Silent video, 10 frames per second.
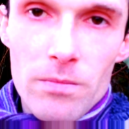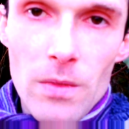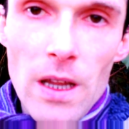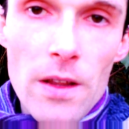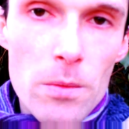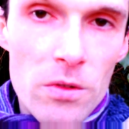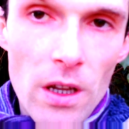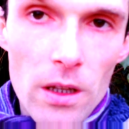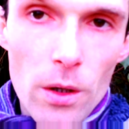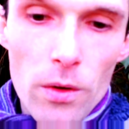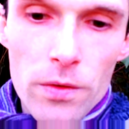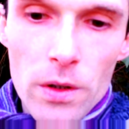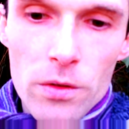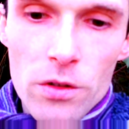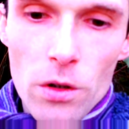let them tell you a
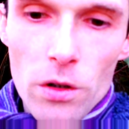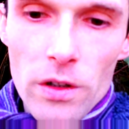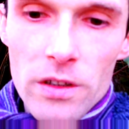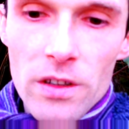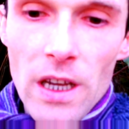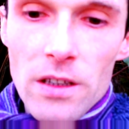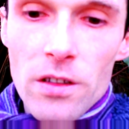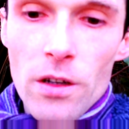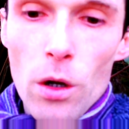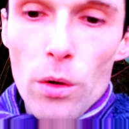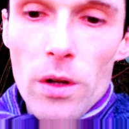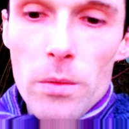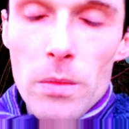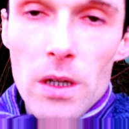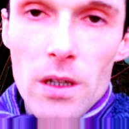few stories, get to know
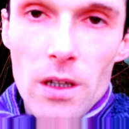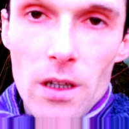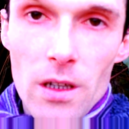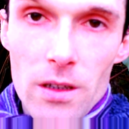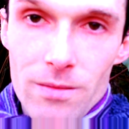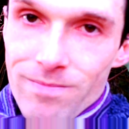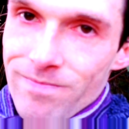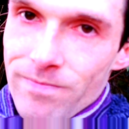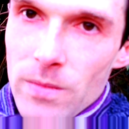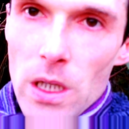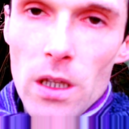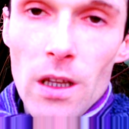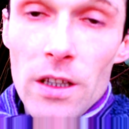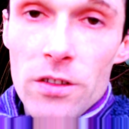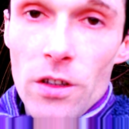them,
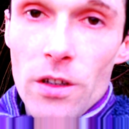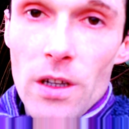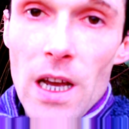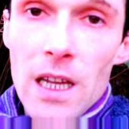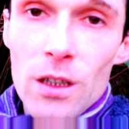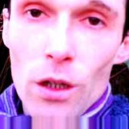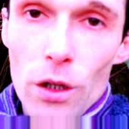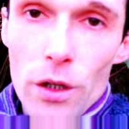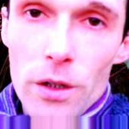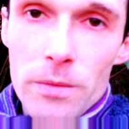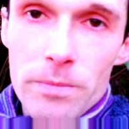listen and learn.